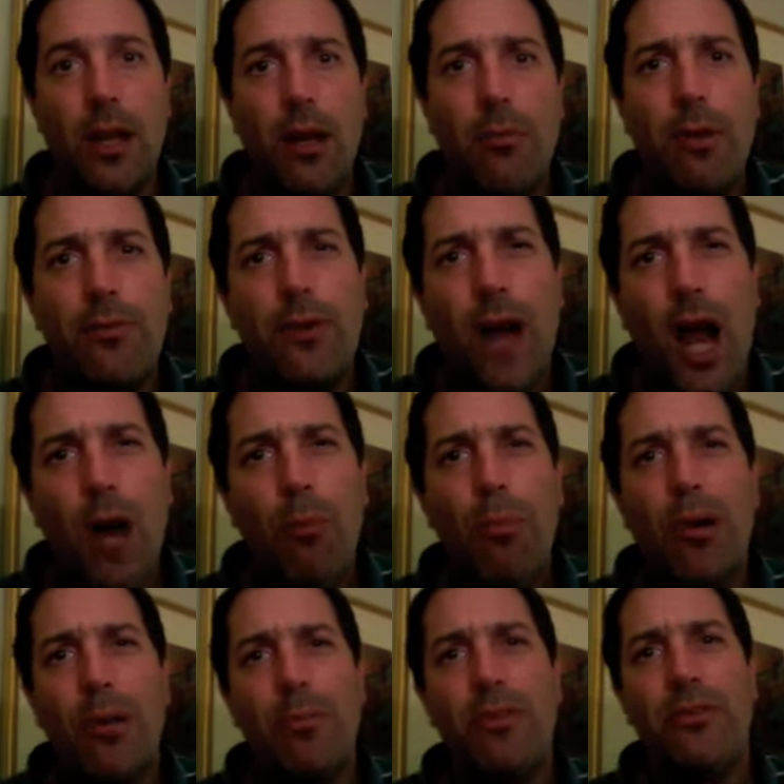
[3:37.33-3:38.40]
But for our
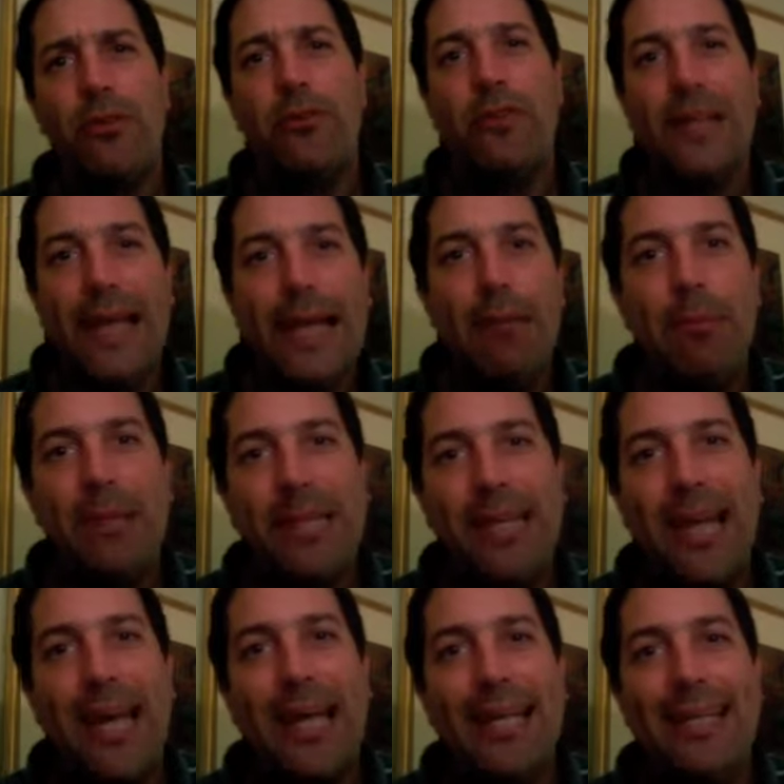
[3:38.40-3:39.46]
purposes, the
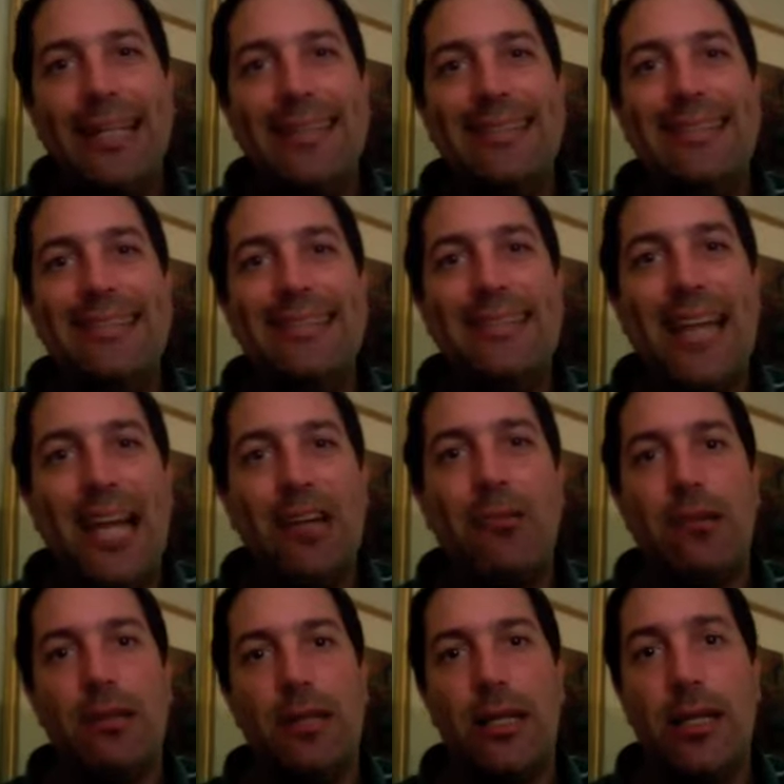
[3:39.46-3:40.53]
APA is
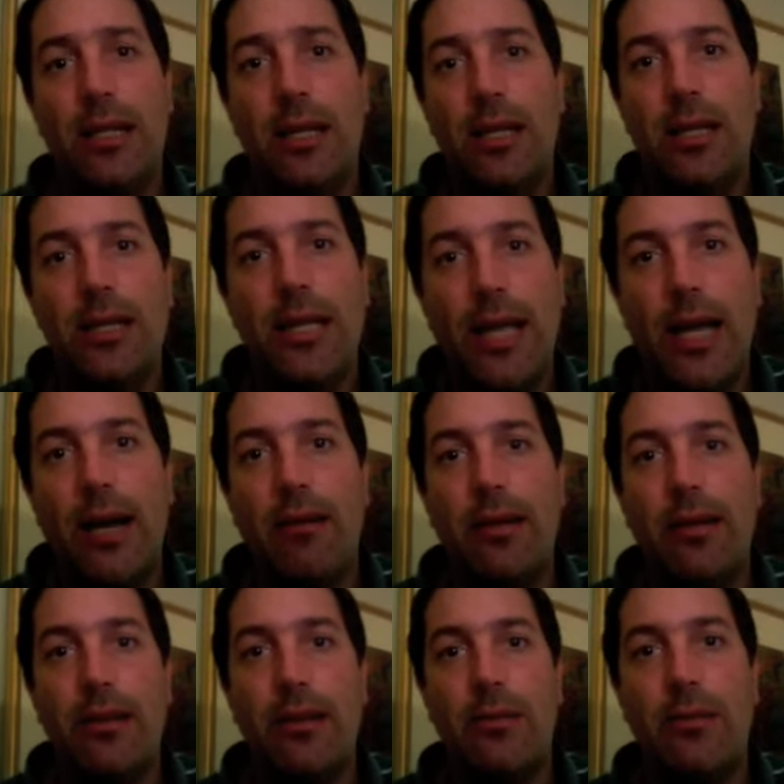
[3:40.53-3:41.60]
generally the
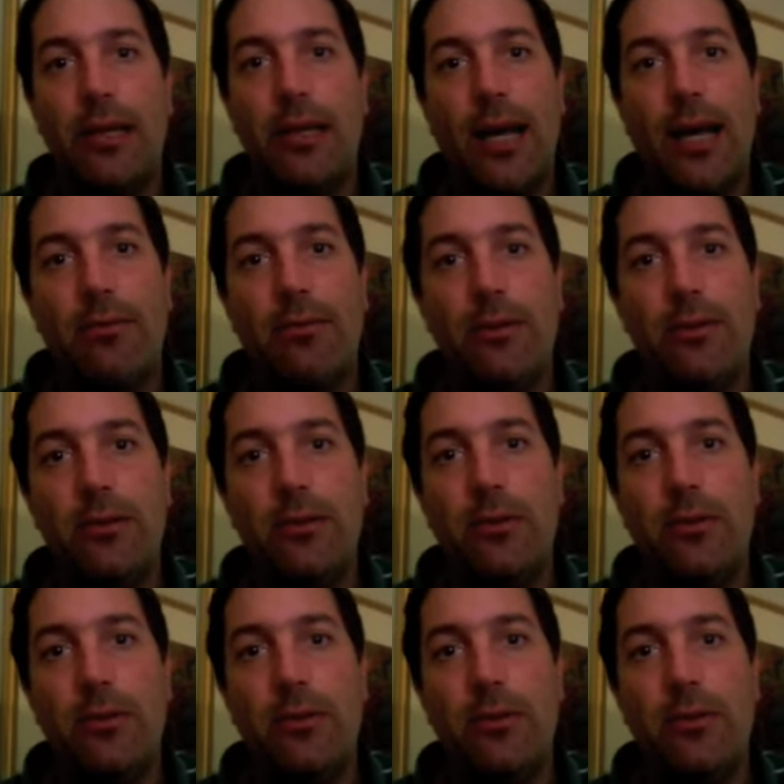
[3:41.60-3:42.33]
area that we have to